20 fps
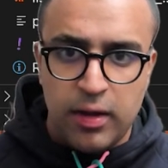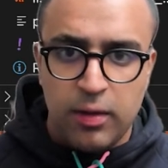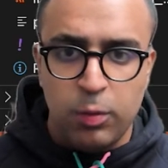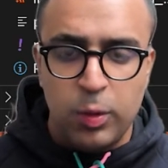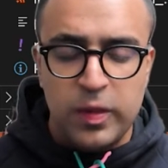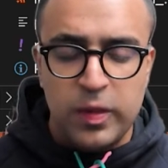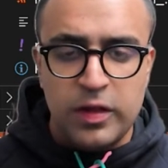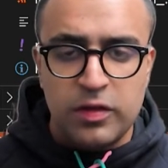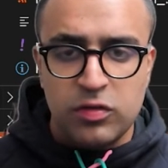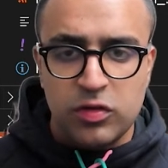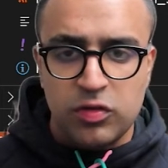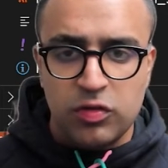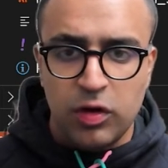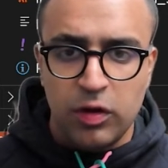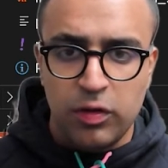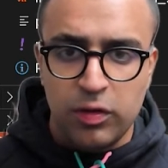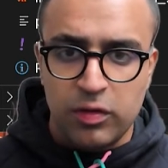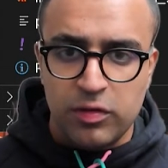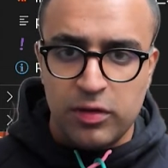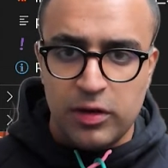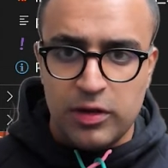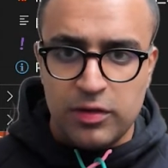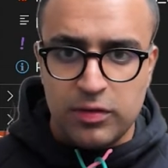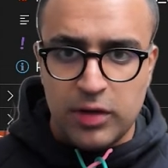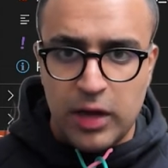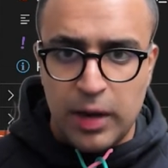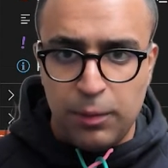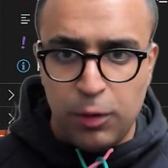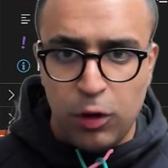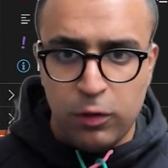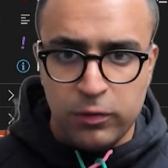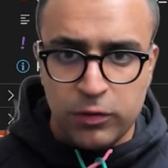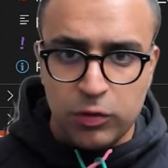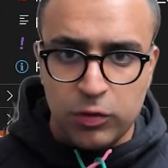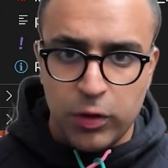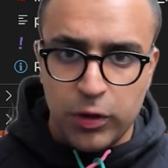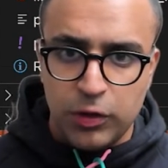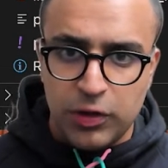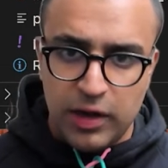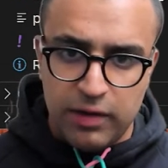within the children's list, I'm always
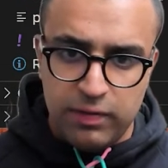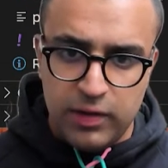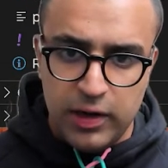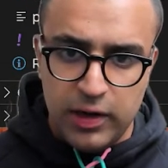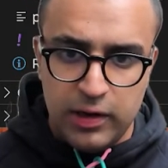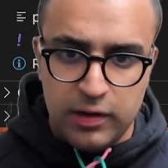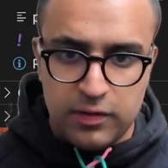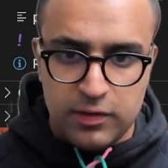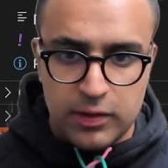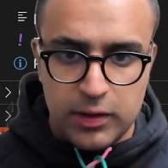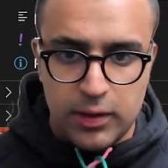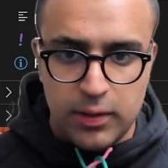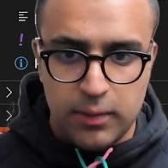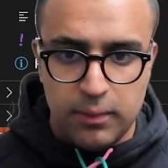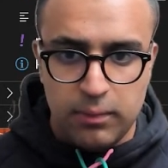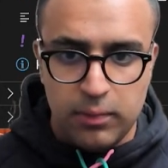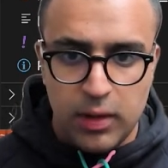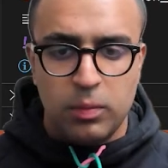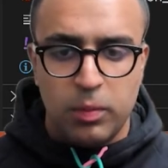going to have the list tile.